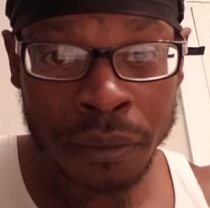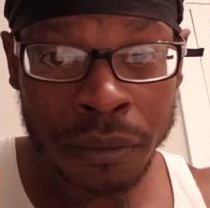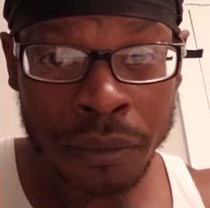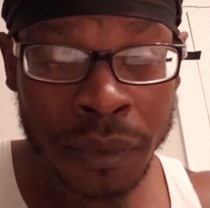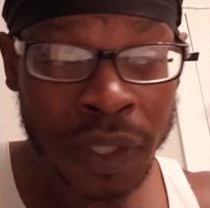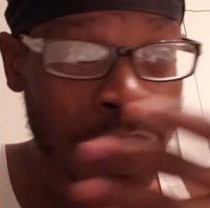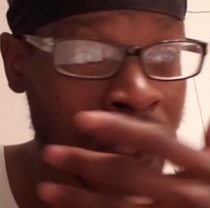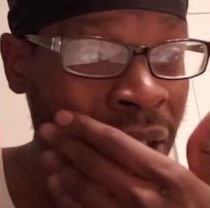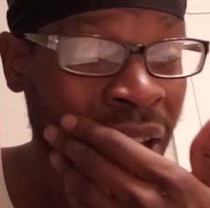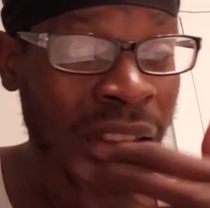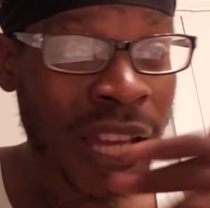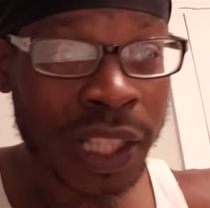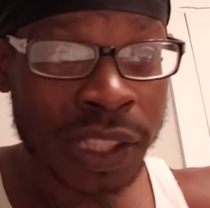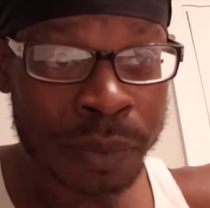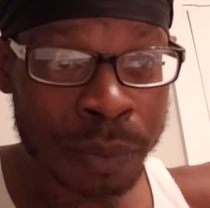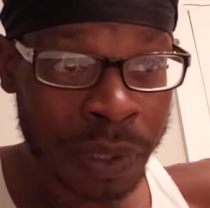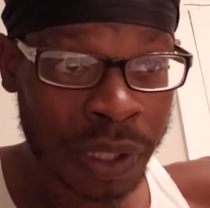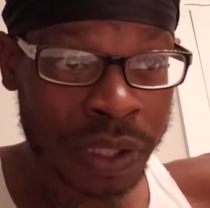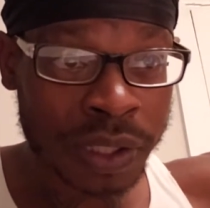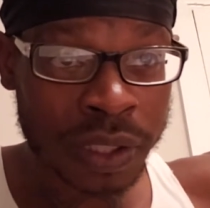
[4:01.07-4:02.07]
Then it
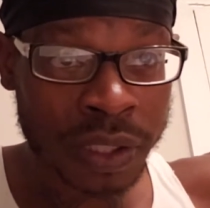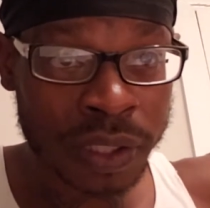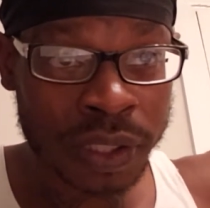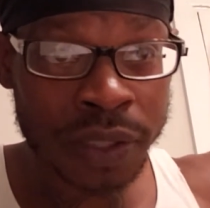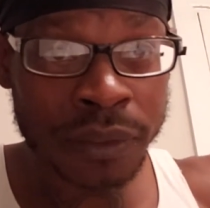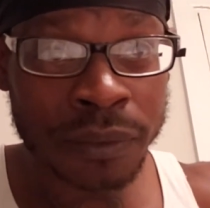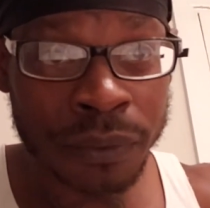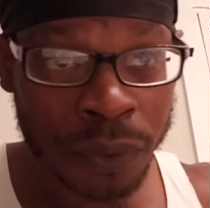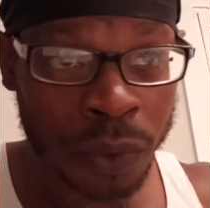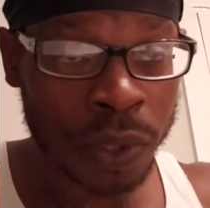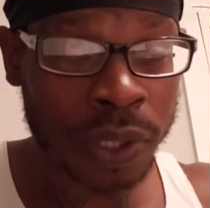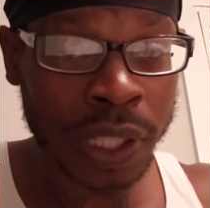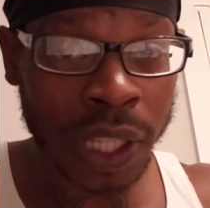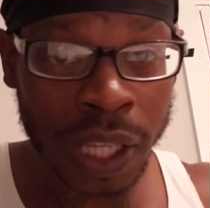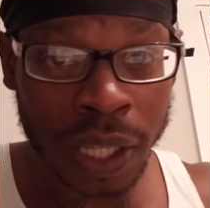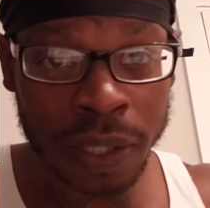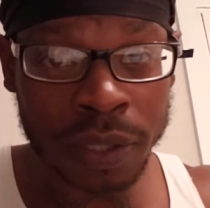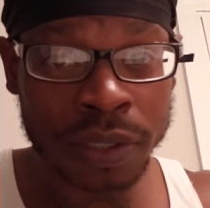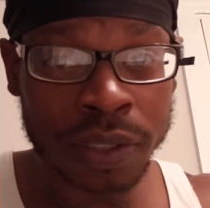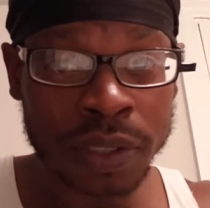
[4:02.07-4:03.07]
aspects the 4th
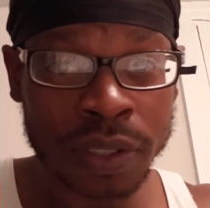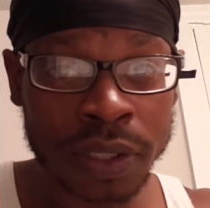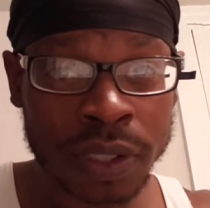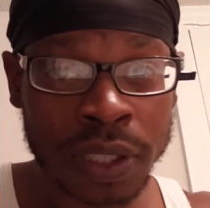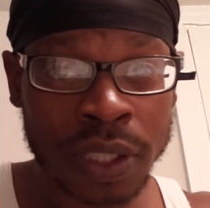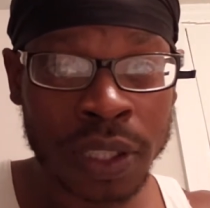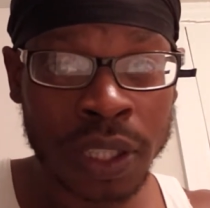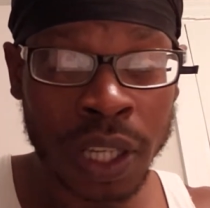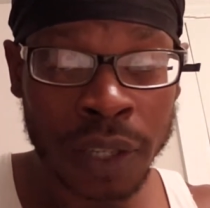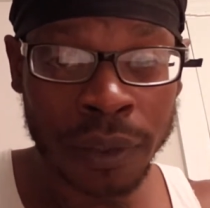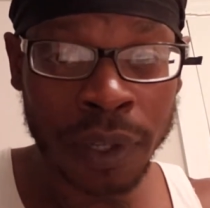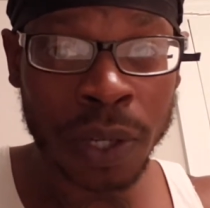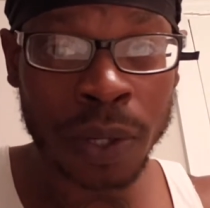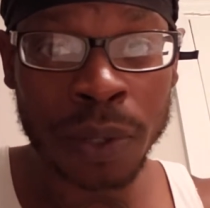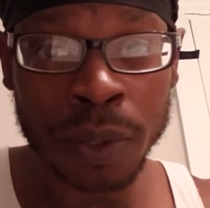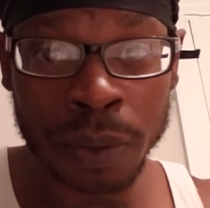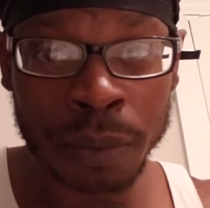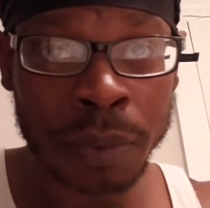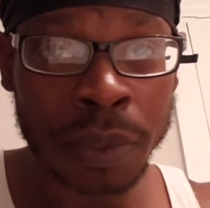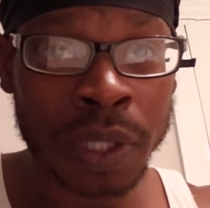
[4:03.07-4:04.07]
house of
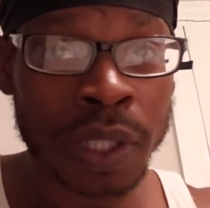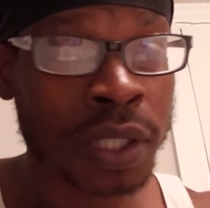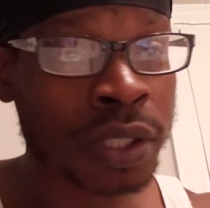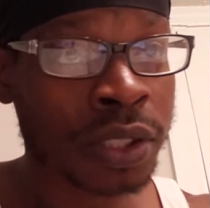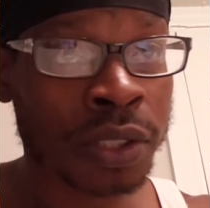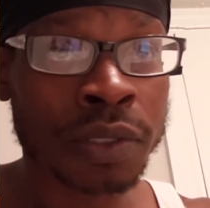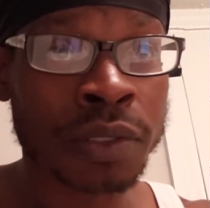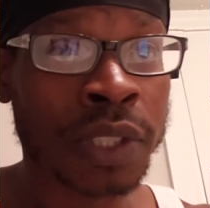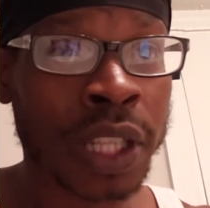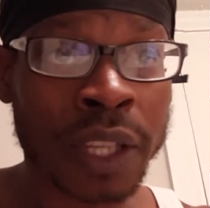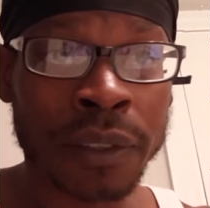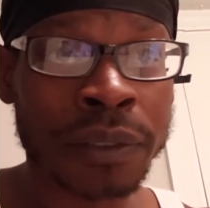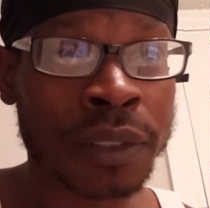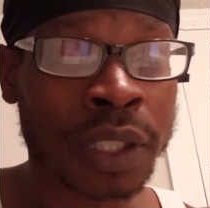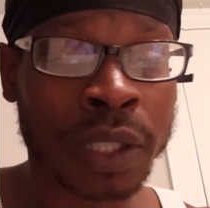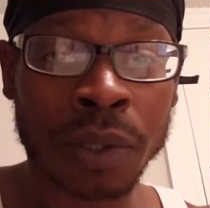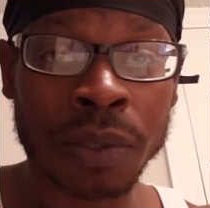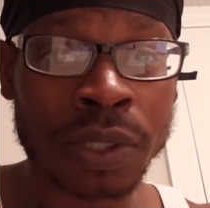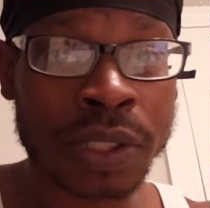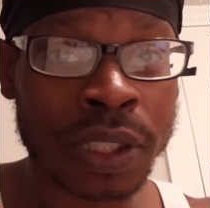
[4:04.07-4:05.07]
home. So you
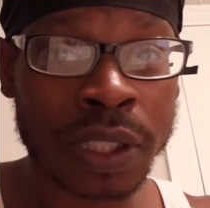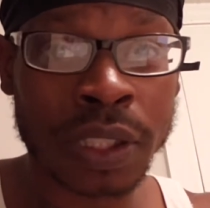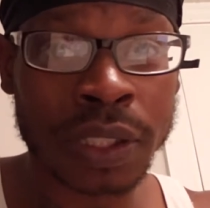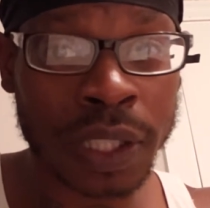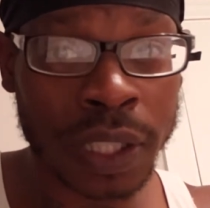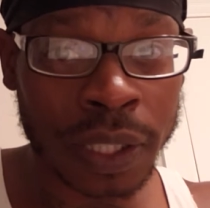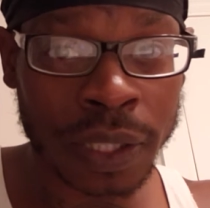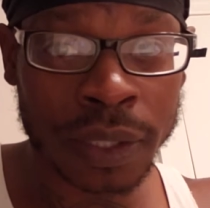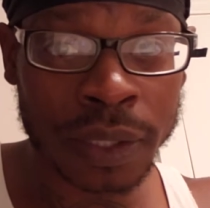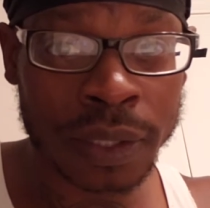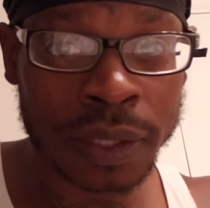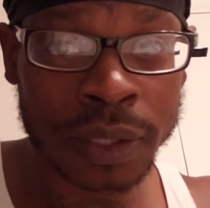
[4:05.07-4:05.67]
definitely gonna see it there.